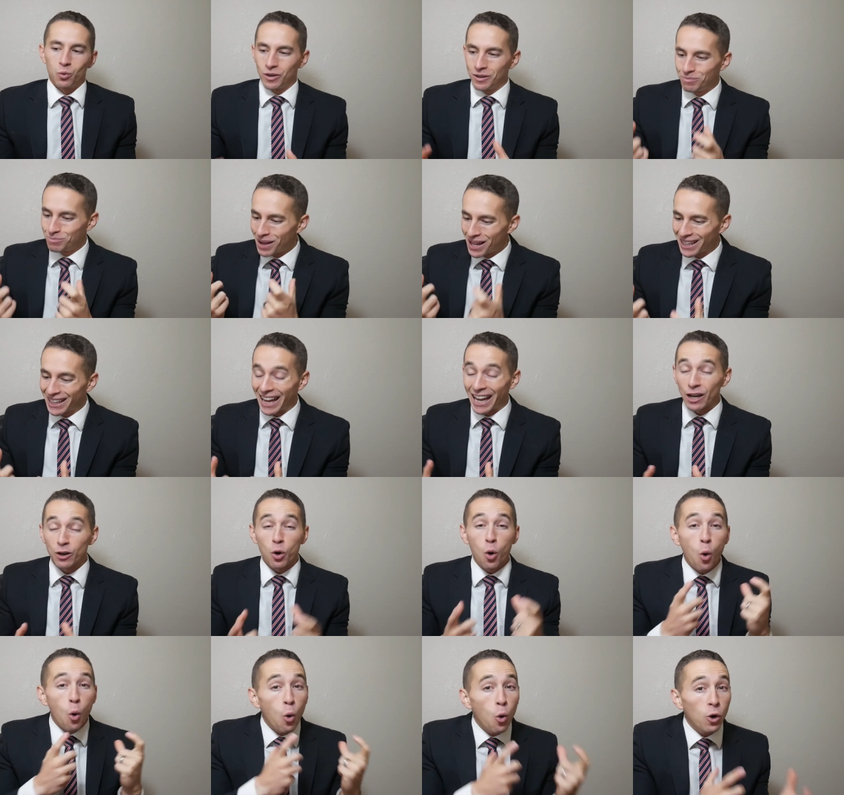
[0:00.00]
what
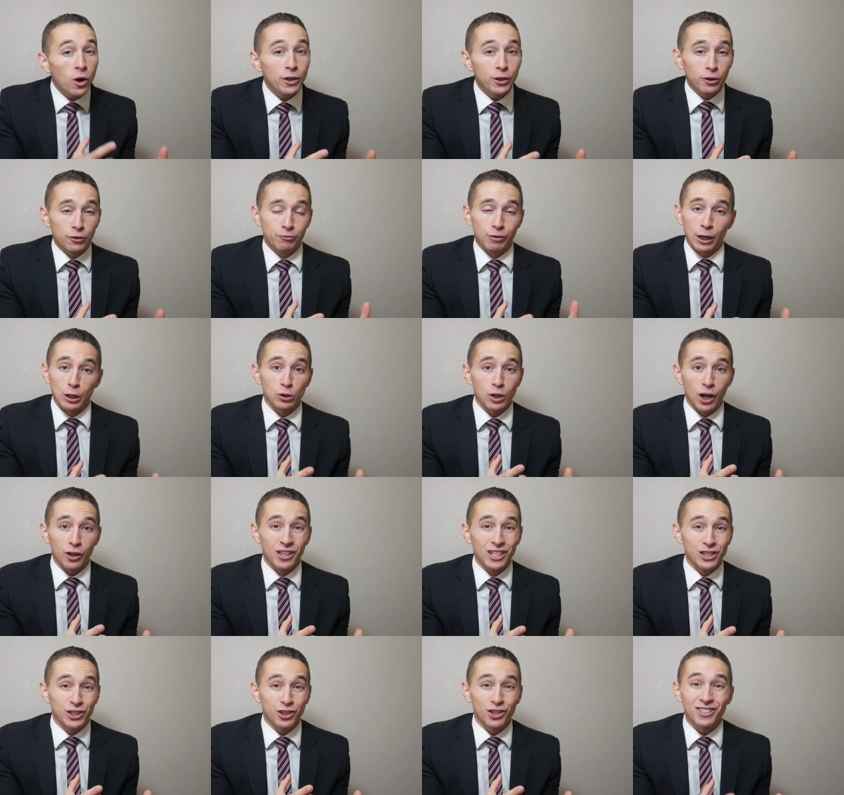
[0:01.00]
Medicare or your federal
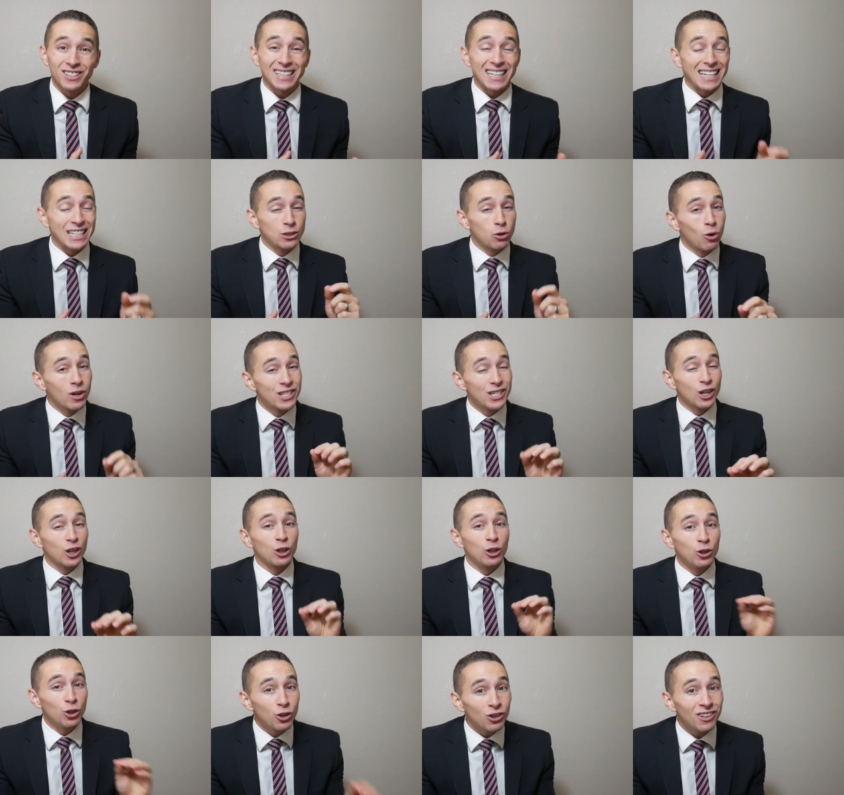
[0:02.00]
health insurance is going to
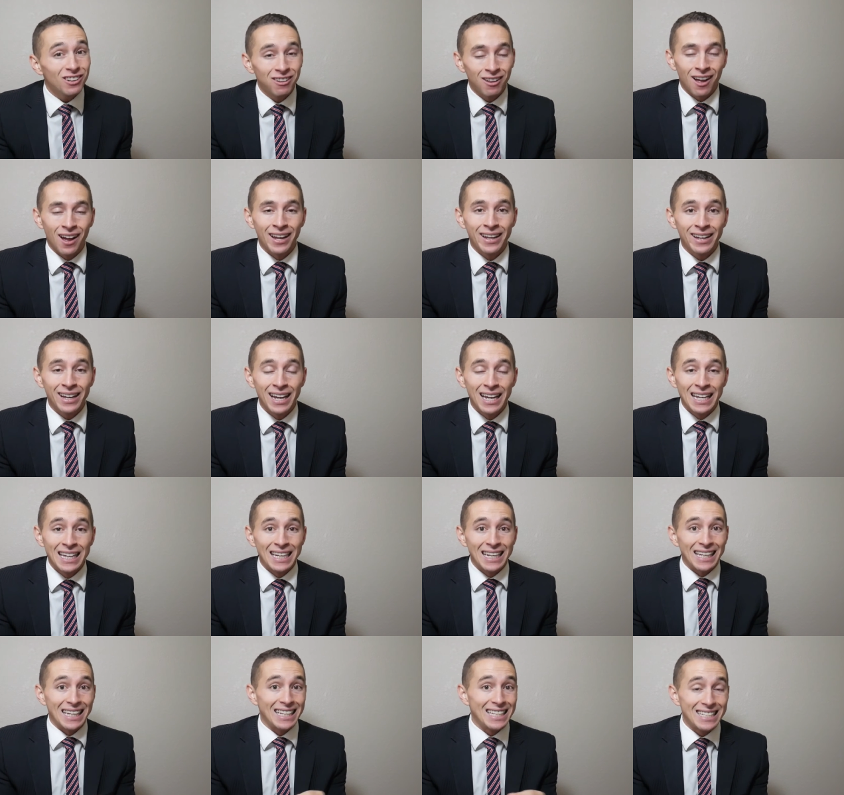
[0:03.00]
look like
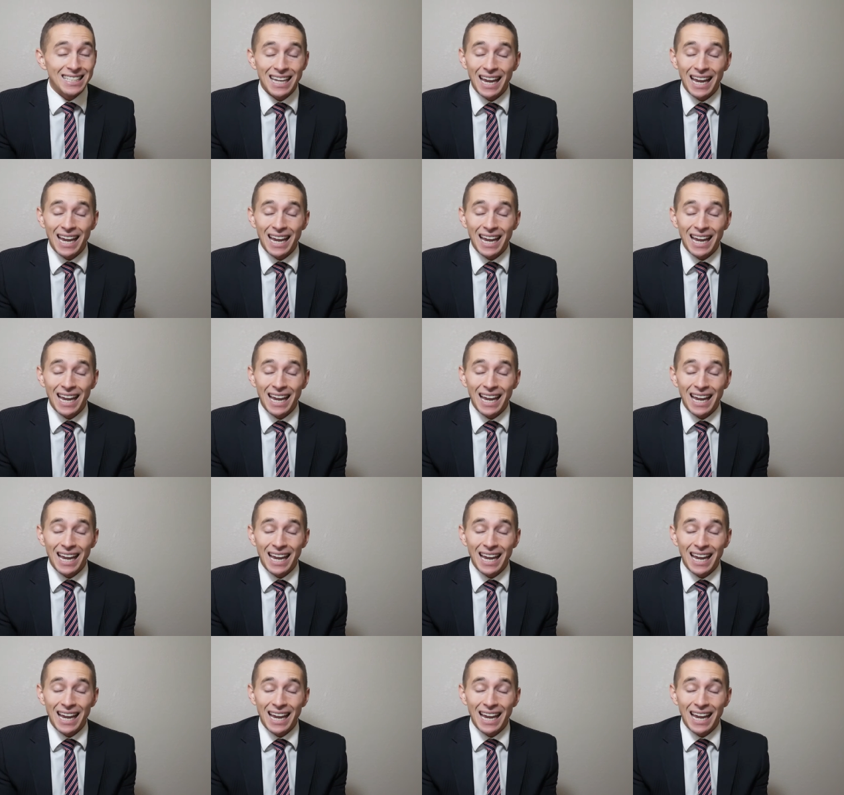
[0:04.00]
in